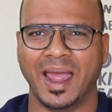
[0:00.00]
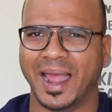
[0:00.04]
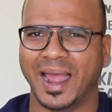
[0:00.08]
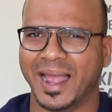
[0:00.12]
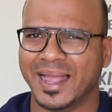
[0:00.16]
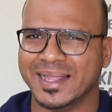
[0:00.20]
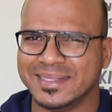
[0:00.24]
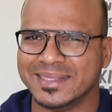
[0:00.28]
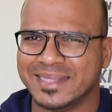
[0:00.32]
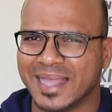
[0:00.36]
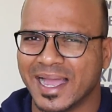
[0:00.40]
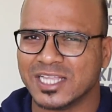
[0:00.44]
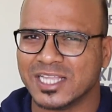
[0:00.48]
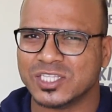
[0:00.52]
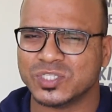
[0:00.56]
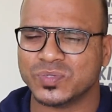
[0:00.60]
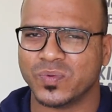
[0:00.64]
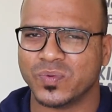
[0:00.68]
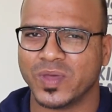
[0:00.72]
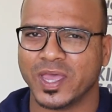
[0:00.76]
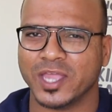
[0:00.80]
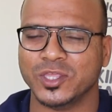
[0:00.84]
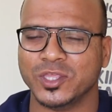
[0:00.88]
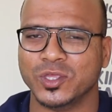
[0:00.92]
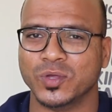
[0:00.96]
And that's
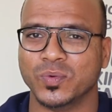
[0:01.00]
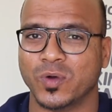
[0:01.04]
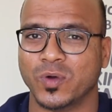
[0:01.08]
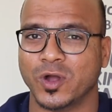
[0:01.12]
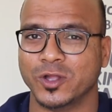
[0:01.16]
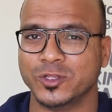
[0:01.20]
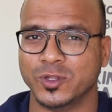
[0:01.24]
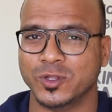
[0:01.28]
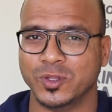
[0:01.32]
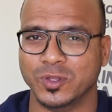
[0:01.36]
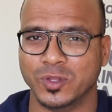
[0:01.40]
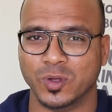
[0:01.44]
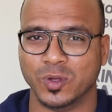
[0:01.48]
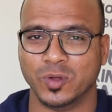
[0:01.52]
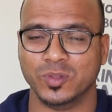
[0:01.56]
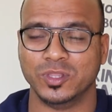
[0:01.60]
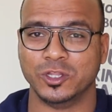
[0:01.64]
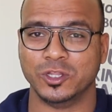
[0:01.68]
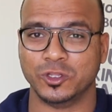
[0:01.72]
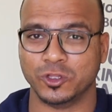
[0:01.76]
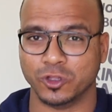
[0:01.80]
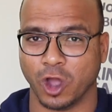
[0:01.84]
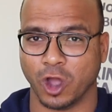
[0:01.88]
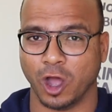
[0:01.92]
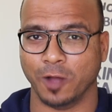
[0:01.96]
where you want to know
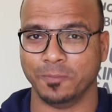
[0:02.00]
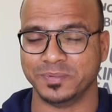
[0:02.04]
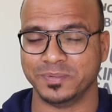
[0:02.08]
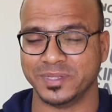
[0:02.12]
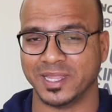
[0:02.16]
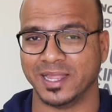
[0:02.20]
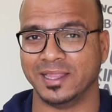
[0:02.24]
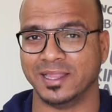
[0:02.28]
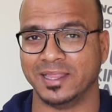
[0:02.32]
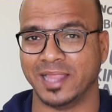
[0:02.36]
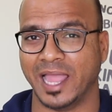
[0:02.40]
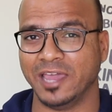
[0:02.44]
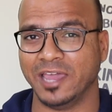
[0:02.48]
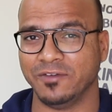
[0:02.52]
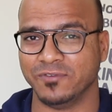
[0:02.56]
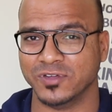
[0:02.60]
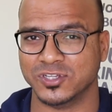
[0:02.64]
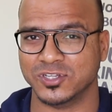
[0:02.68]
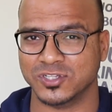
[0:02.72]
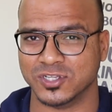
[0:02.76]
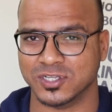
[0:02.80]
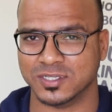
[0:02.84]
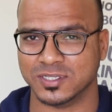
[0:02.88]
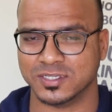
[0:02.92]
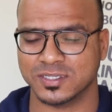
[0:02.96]
the top 10
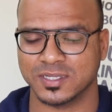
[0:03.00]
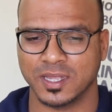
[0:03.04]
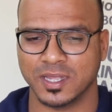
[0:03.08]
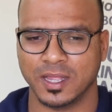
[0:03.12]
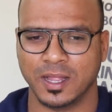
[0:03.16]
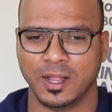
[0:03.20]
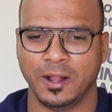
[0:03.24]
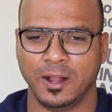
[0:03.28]
languages.